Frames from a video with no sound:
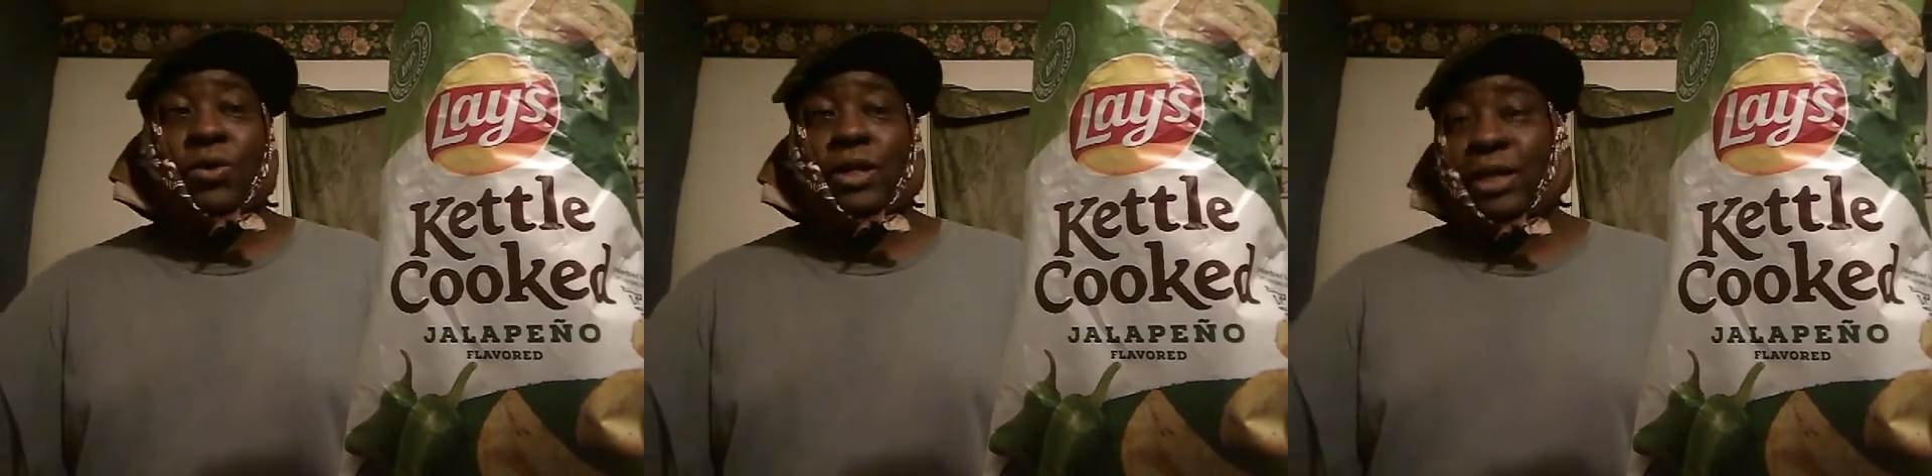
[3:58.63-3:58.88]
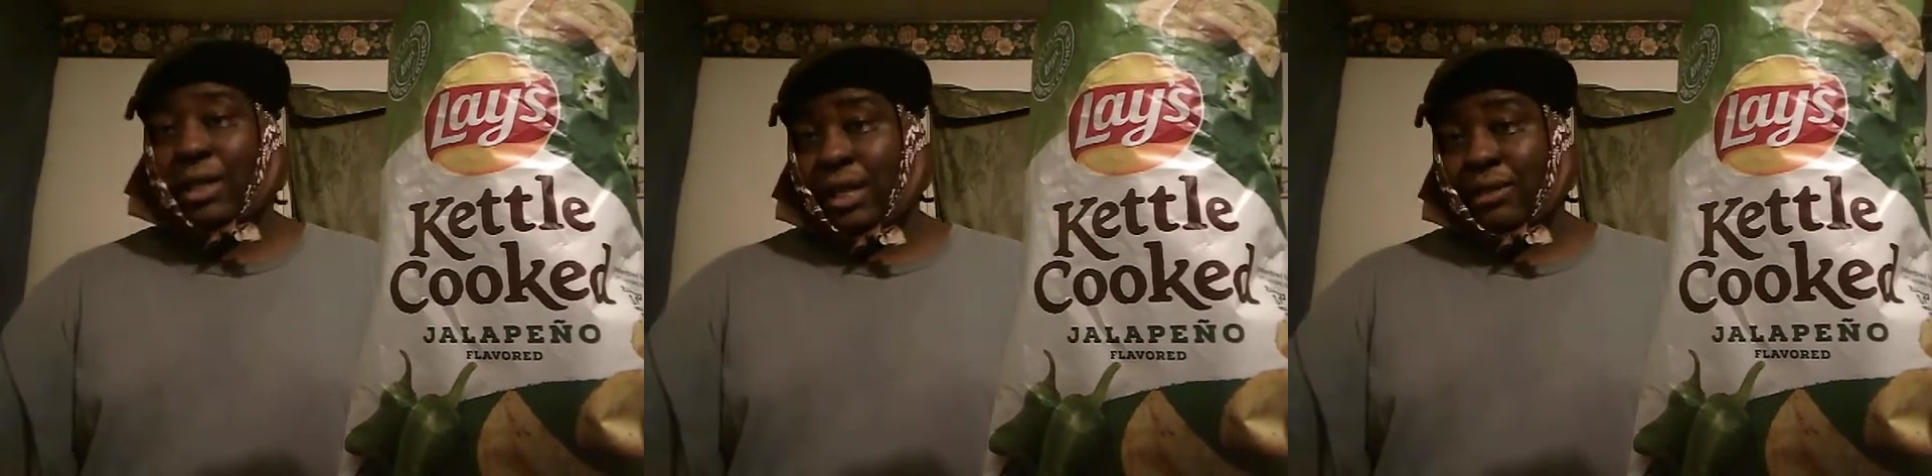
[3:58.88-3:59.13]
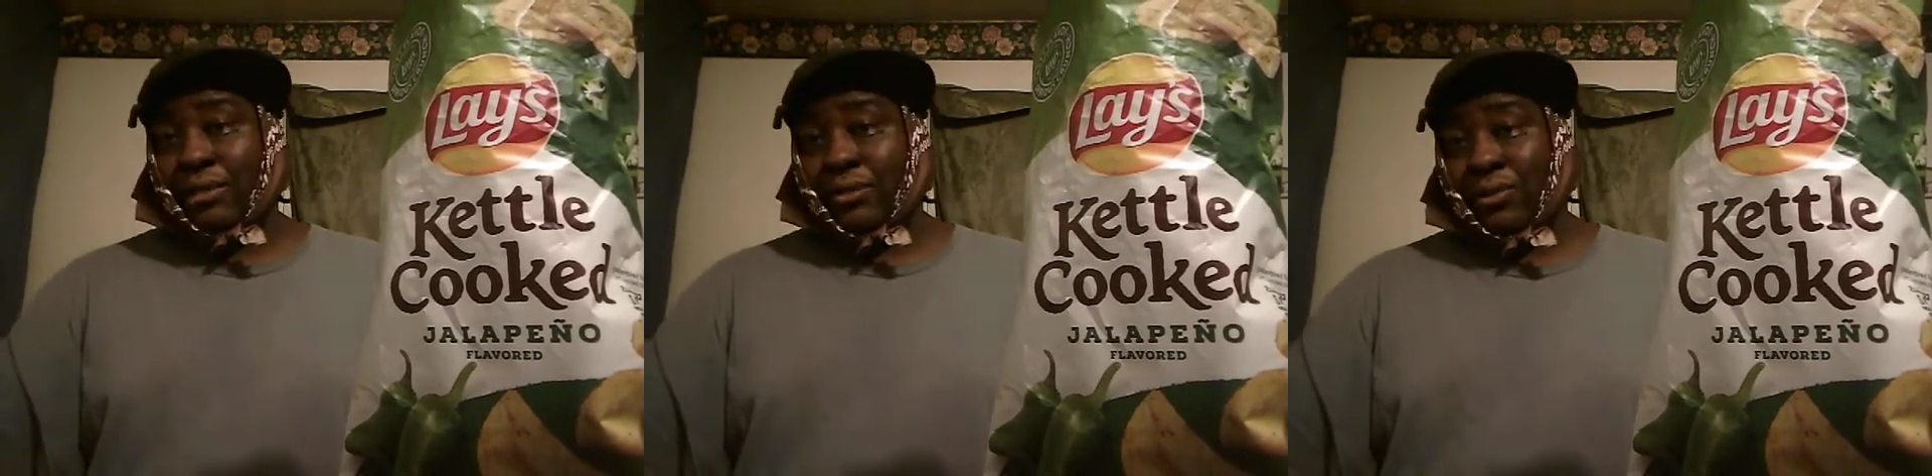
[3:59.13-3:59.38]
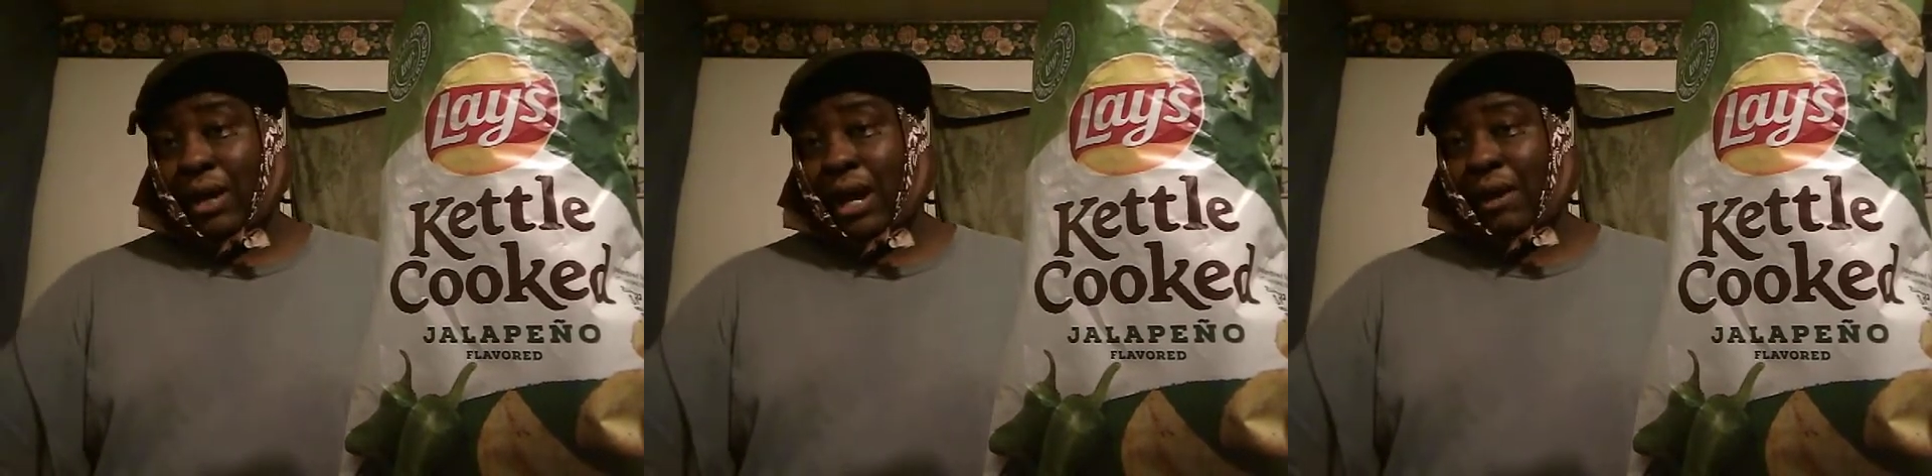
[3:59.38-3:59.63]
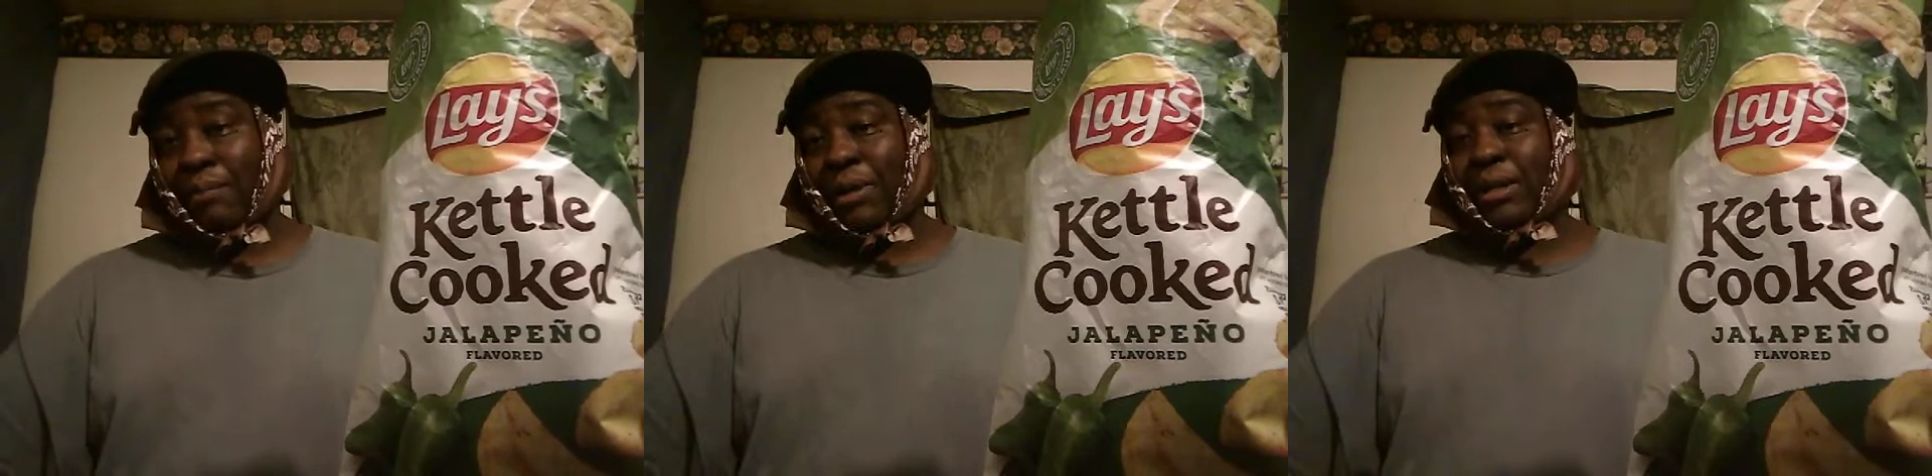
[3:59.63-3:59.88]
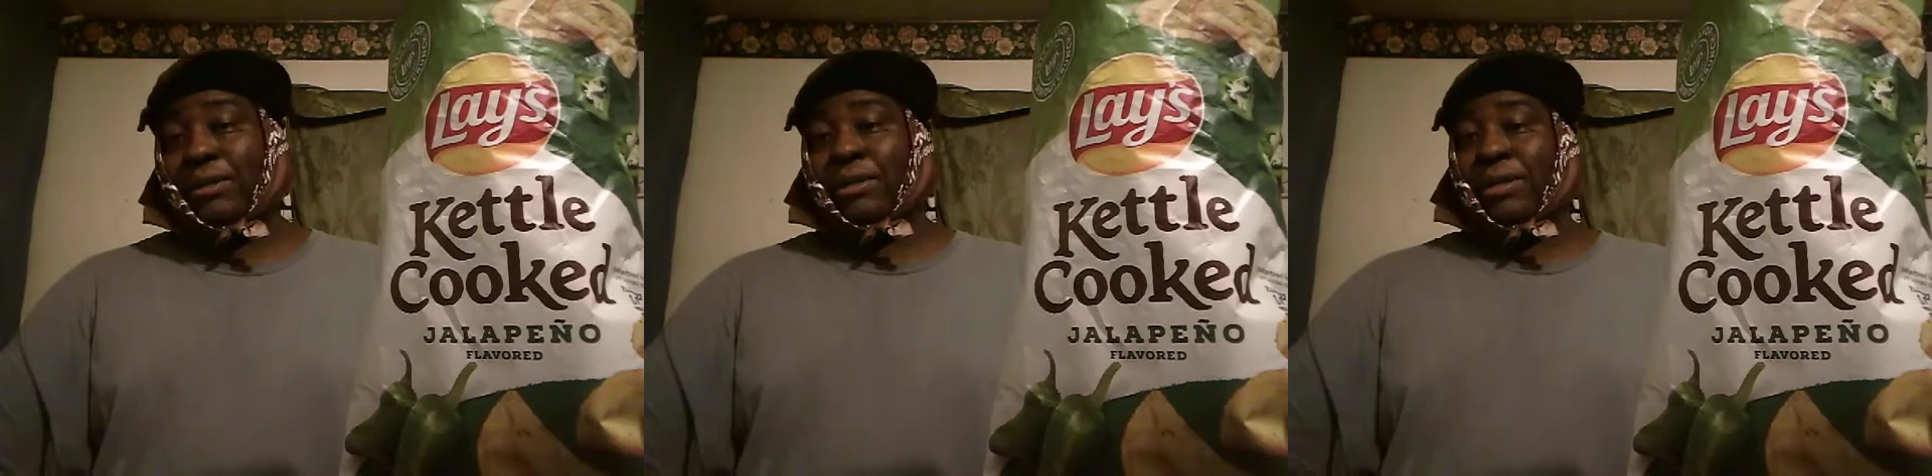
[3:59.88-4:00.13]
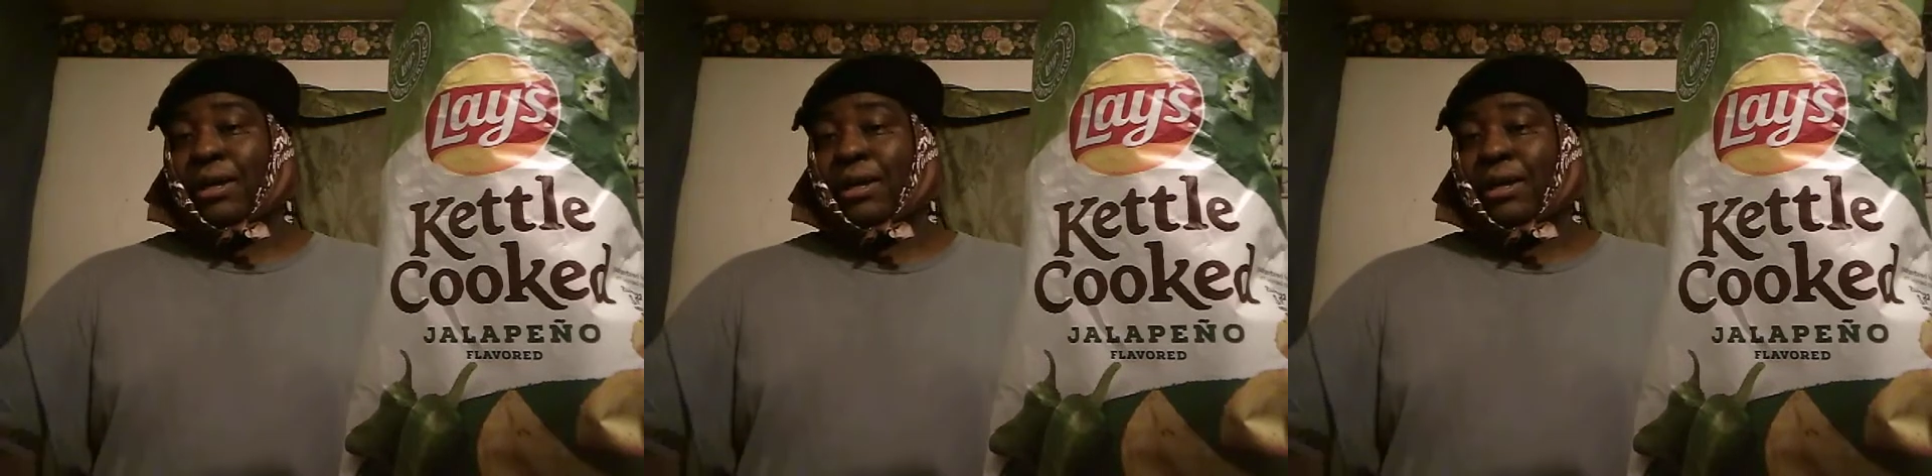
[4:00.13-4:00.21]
Hit that subscribe button.